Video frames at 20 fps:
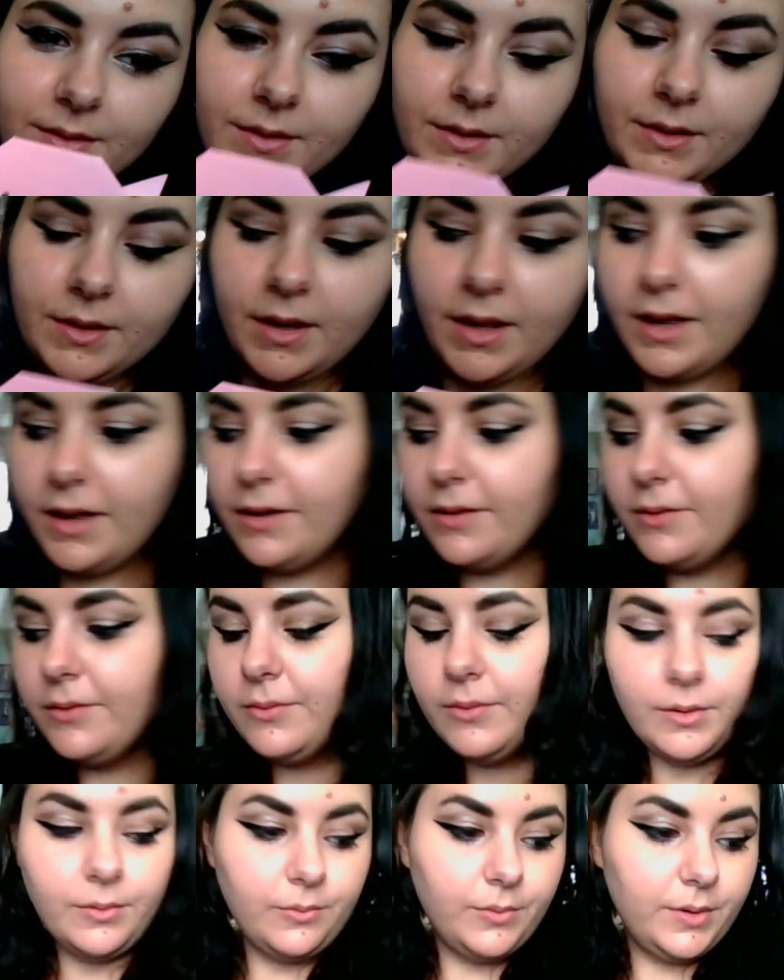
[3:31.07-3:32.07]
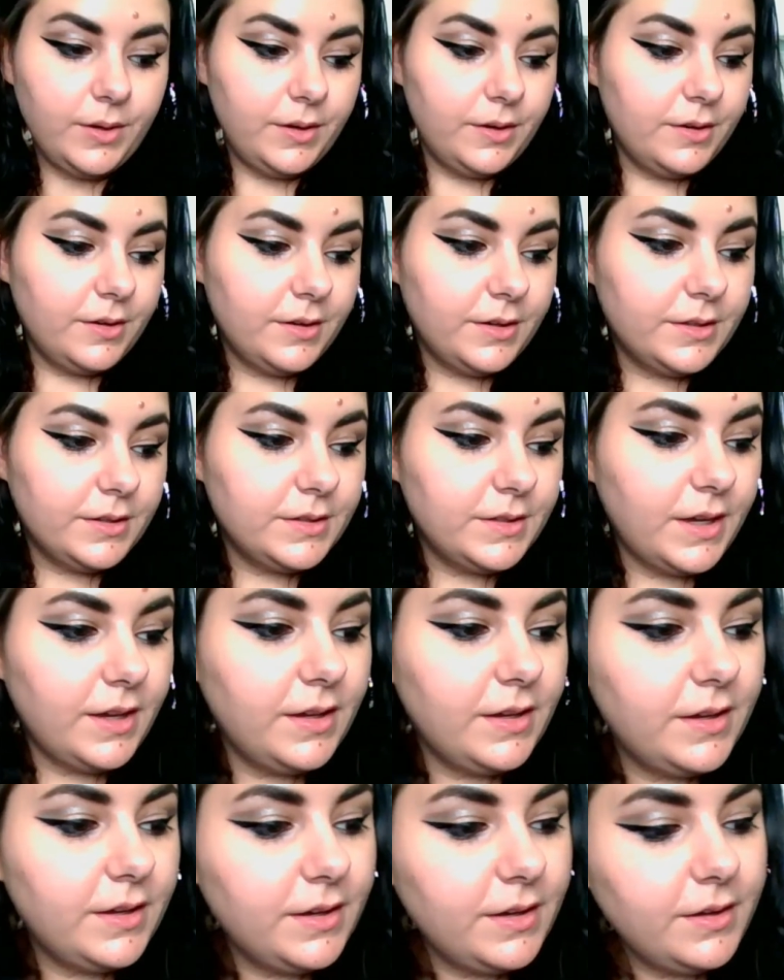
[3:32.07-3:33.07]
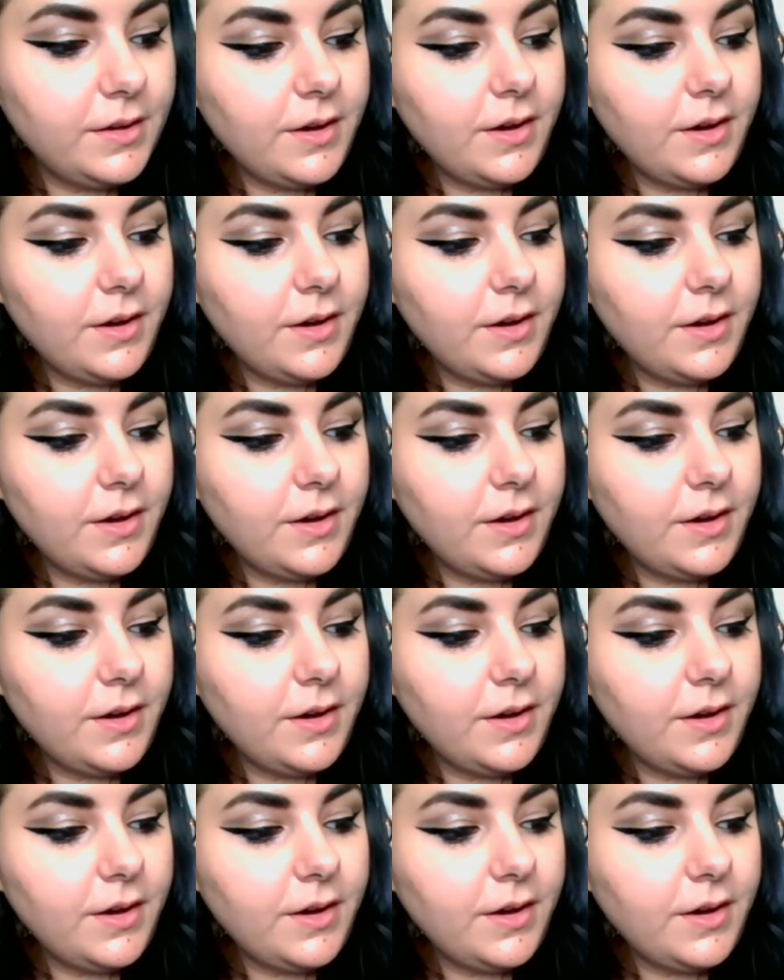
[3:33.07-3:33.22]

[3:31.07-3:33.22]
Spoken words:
Now we are going to take